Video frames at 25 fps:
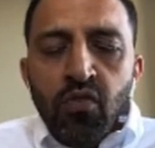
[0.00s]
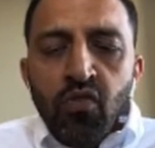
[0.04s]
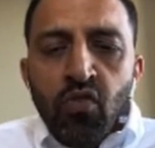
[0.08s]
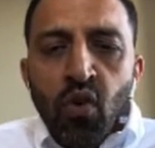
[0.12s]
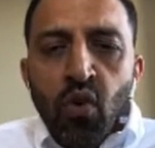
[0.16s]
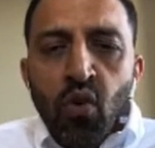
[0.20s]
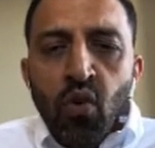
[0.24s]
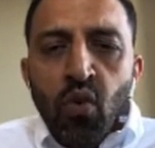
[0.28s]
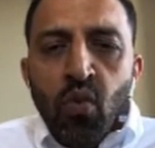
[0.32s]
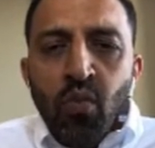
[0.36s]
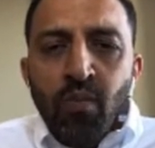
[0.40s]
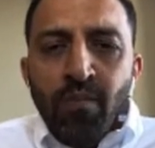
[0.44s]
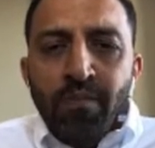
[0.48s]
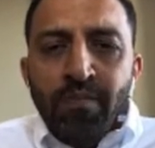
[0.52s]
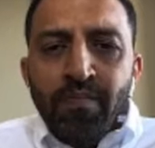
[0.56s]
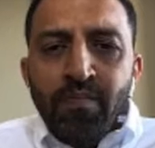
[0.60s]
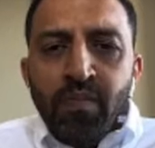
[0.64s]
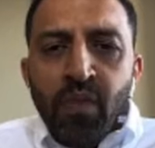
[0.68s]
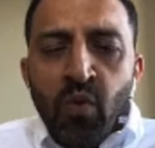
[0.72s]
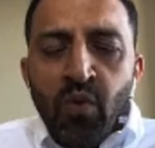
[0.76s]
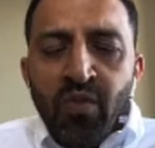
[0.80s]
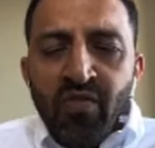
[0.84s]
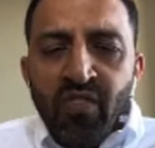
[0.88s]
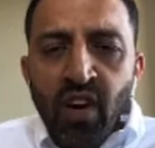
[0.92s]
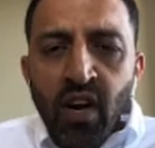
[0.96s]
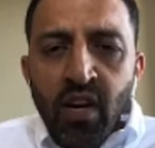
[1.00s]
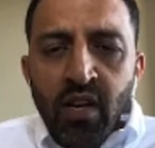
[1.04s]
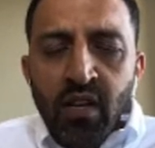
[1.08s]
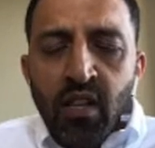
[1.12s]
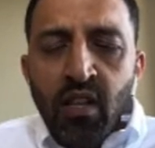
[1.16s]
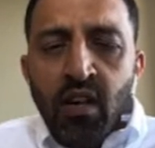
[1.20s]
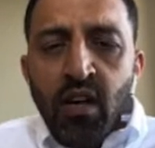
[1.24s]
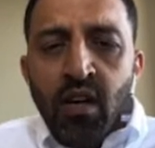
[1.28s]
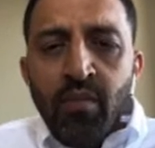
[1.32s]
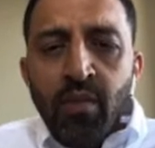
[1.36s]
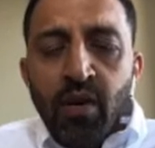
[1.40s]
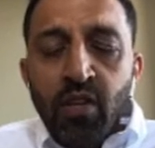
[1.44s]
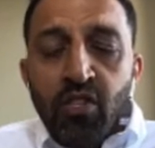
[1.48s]
So we've
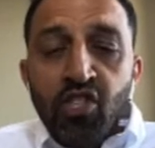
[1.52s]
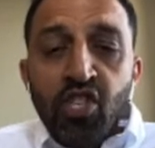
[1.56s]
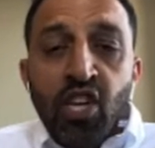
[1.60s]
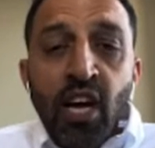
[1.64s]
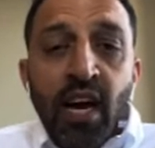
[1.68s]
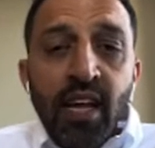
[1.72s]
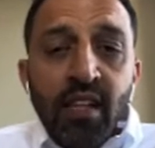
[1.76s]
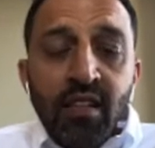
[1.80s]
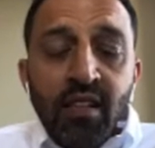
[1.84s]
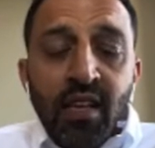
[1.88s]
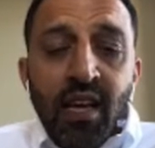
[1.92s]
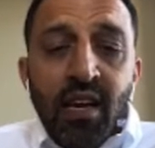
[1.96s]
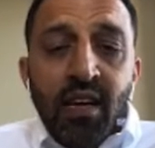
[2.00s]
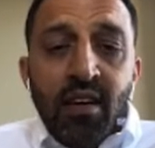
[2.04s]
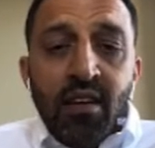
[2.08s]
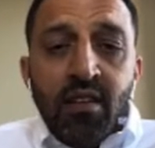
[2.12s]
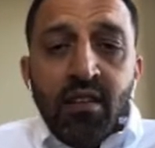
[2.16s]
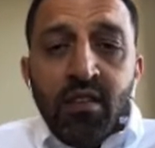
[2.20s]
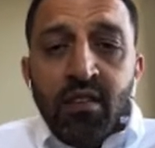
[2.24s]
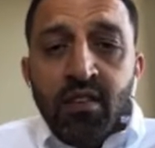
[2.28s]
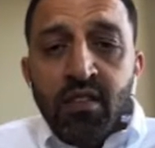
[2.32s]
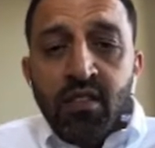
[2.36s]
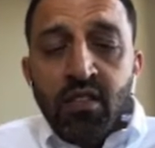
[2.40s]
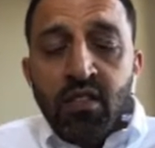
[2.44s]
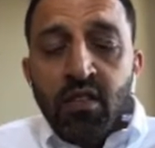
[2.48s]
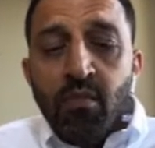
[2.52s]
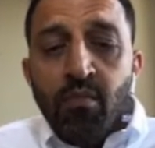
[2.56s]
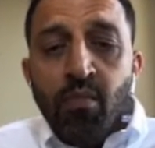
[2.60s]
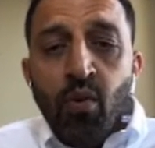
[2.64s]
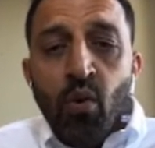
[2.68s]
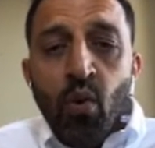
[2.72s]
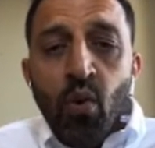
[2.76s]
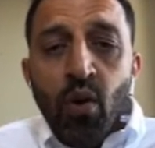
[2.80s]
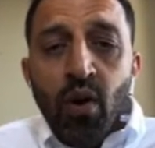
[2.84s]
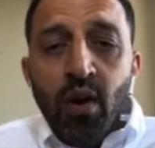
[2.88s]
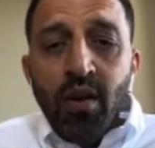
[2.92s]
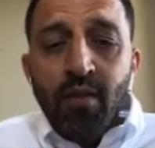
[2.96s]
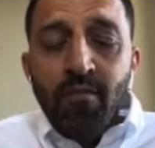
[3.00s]
talked a lot about childcare to
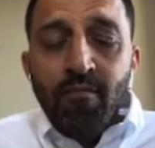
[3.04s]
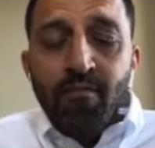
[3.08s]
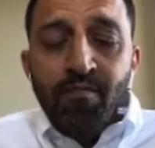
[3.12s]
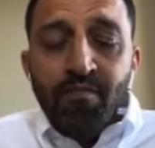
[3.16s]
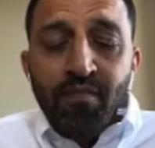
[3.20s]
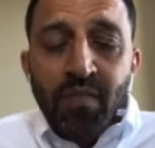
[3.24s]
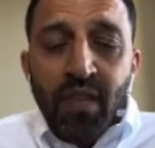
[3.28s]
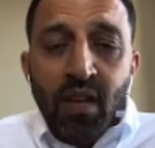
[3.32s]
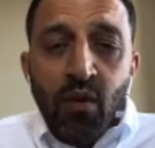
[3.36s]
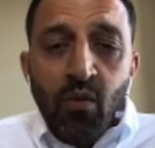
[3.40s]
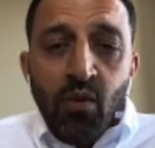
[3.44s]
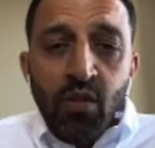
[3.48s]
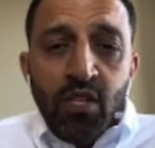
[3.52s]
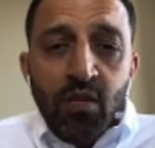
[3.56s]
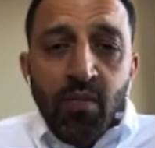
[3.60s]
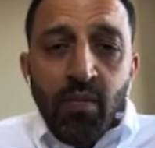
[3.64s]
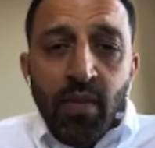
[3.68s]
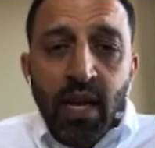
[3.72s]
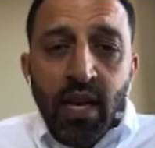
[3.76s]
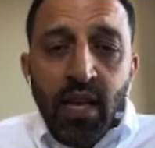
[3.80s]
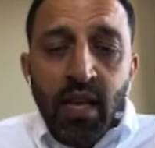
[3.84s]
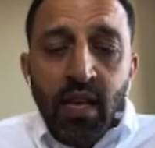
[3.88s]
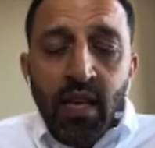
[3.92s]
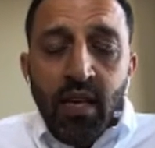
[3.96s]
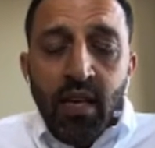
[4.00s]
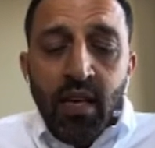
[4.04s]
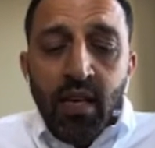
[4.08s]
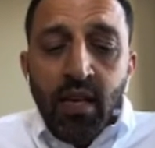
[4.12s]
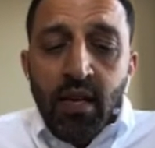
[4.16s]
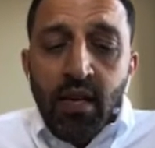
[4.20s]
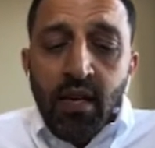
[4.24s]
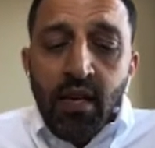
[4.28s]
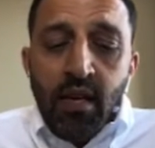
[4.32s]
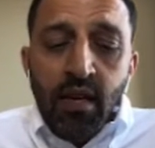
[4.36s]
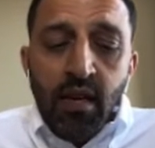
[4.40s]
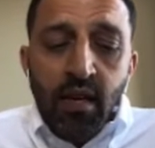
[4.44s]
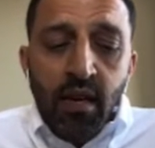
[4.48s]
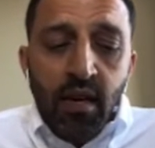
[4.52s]
support, which many
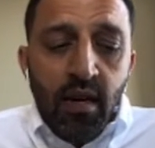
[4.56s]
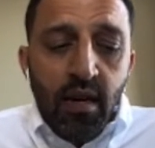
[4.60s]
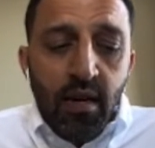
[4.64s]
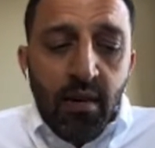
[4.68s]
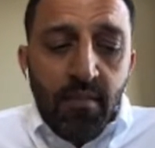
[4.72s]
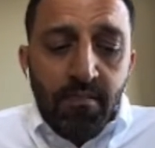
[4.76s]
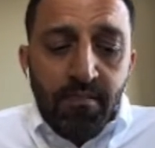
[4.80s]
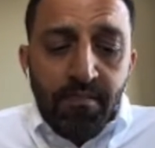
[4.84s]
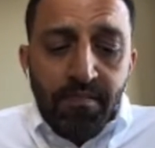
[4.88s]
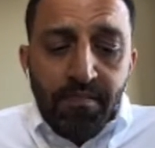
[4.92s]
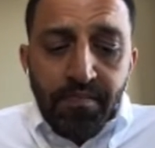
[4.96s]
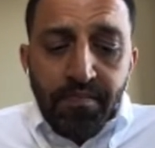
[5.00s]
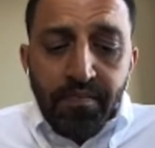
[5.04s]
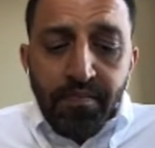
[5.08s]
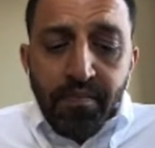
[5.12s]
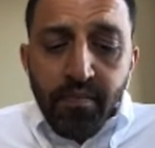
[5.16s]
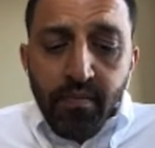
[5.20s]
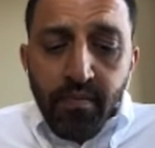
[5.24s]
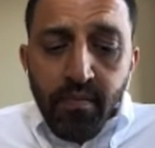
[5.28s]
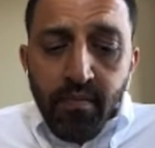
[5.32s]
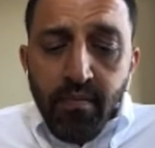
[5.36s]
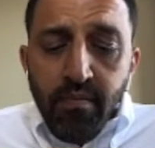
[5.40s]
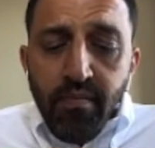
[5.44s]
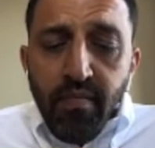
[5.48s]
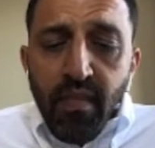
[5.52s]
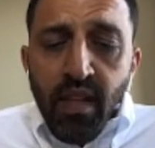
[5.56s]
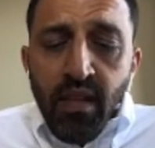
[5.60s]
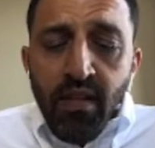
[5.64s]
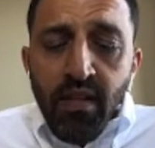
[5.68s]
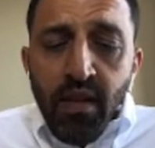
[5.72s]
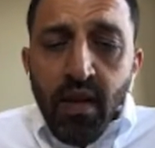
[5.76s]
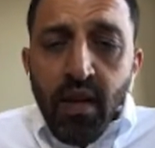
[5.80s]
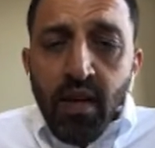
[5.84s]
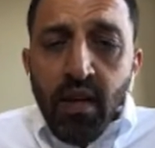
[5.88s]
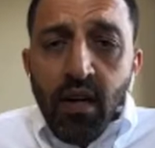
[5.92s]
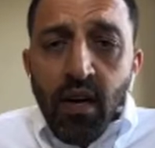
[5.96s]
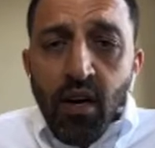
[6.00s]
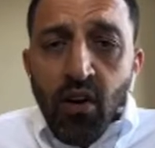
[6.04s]

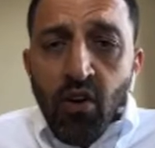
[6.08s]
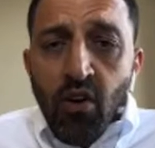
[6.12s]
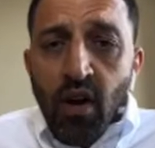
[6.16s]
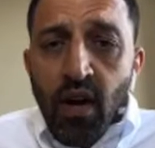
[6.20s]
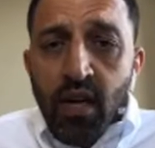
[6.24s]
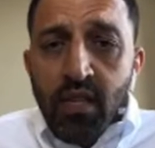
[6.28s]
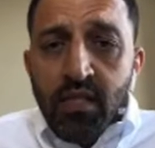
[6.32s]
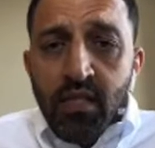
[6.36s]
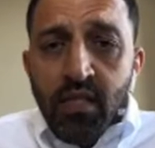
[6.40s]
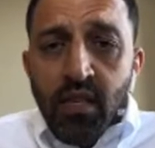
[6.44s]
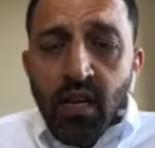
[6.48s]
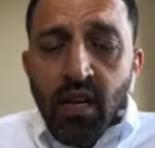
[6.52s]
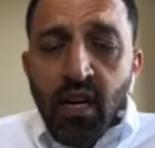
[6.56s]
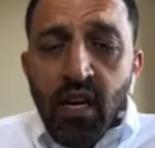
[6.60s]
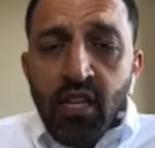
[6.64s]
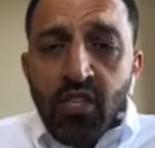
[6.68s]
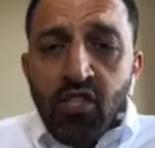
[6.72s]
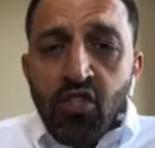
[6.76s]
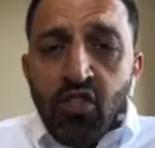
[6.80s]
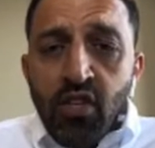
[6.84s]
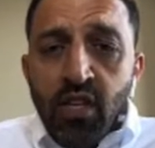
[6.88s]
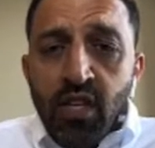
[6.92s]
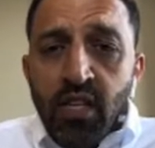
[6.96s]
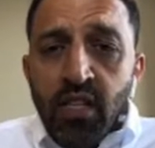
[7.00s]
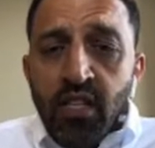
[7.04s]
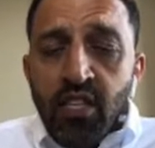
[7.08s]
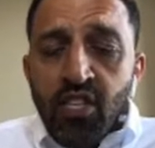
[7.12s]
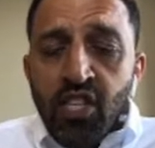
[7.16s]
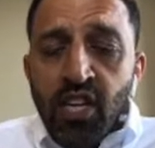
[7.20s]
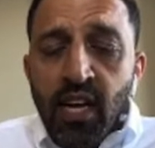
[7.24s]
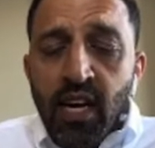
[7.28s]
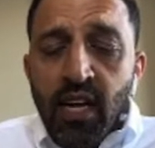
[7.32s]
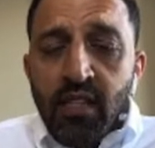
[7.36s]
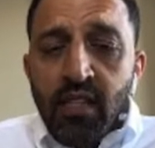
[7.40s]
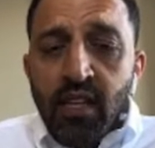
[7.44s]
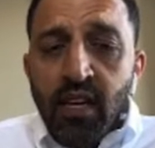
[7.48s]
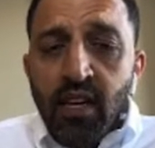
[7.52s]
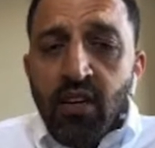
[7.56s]
across the country, the
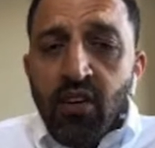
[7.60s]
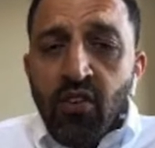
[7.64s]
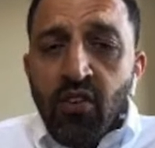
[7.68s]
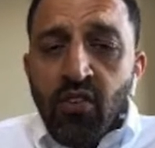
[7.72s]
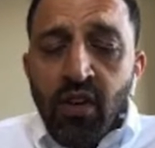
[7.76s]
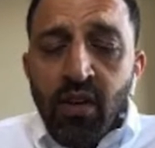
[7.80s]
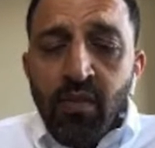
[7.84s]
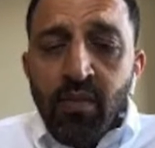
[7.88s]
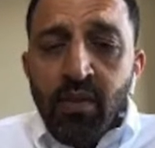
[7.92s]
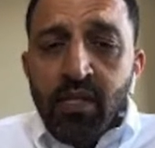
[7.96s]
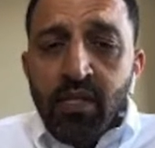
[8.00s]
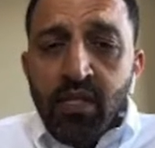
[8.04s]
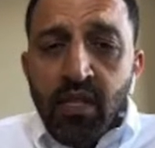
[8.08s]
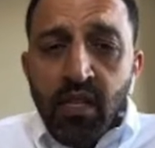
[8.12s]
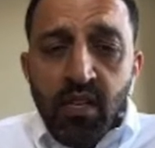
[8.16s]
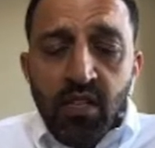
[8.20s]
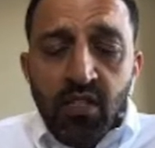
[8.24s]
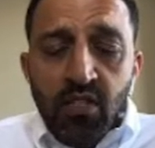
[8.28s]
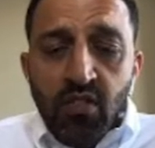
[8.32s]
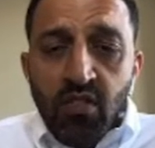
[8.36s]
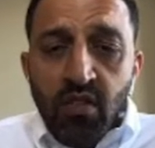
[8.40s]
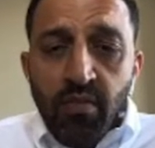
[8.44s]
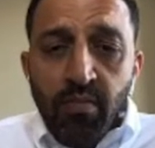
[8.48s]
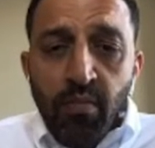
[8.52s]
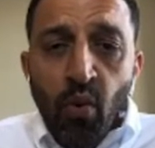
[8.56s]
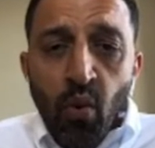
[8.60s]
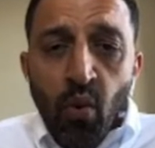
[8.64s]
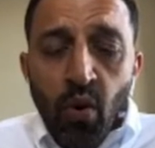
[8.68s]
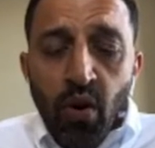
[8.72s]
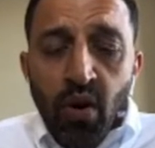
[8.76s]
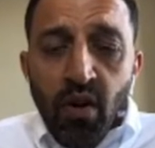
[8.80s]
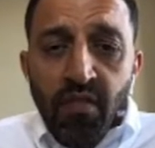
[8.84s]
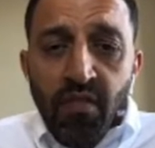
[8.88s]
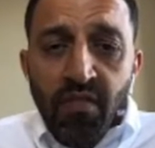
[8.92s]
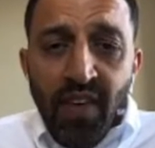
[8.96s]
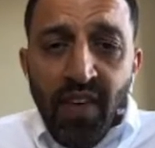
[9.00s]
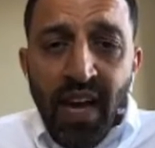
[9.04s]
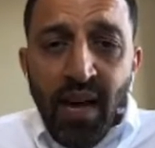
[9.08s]
childcare agreement's going to
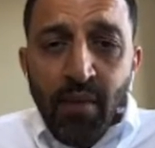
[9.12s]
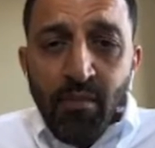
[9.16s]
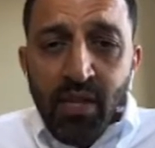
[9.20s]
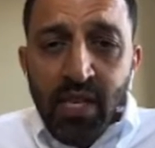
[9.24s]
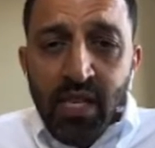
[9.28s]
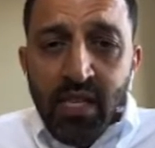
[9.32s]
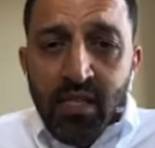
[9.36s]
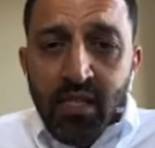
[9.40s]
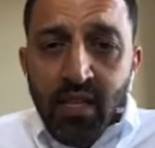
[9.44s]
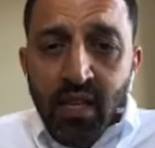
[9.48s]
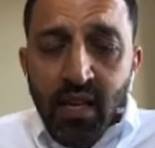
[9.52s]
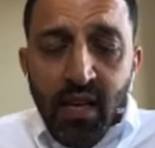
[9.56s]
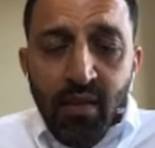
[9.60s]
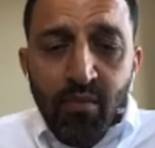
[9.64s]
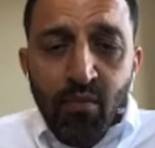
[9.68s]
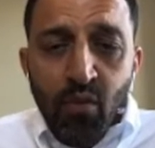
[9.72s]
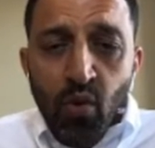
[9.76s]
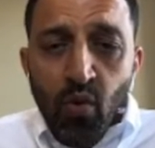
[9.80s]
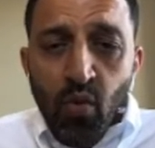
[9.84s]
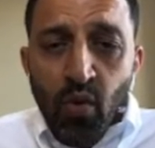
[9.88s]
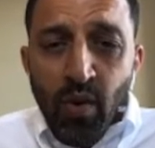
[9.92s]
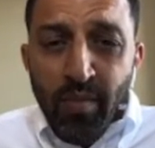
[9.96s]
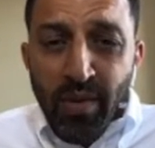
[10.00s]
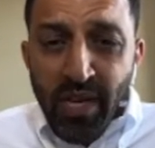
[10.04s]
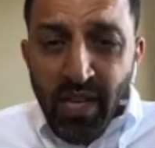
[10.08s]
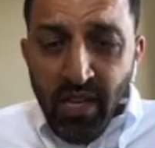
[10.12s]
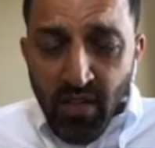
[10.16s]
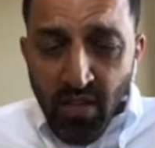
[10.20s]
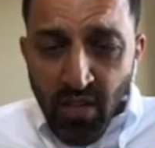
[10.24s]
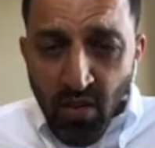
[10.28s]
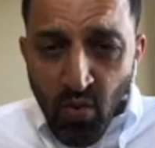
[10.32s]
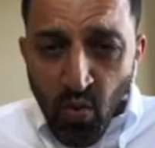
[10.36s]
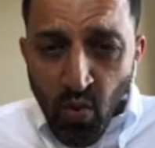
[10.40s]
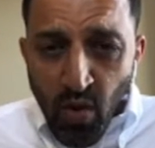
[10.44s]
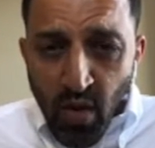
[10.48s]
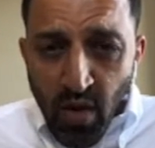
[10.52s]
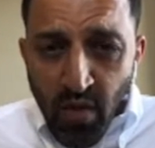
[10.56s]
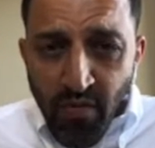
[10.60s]
support families and get more women
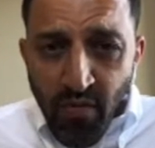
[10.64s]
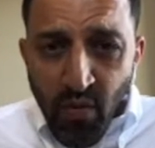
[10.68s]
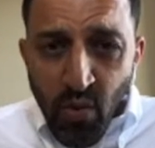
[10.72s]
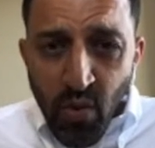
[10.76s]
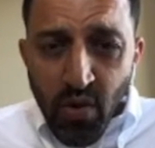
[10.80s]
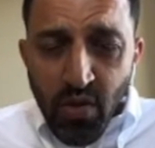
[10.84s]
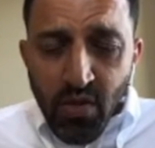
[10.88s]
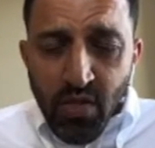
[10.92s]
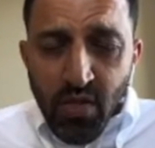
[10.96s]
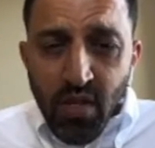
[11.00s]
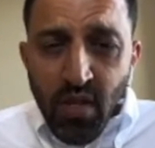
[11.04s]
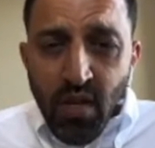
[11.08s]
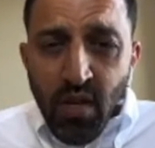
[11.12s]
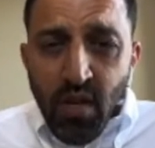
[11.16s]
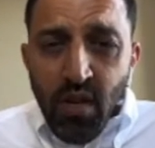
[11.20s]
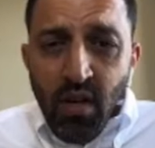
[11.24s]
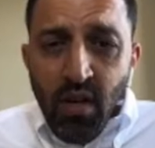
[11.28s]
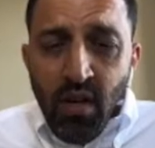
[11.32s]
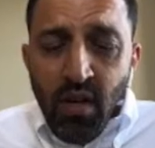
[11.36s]
into the workforce,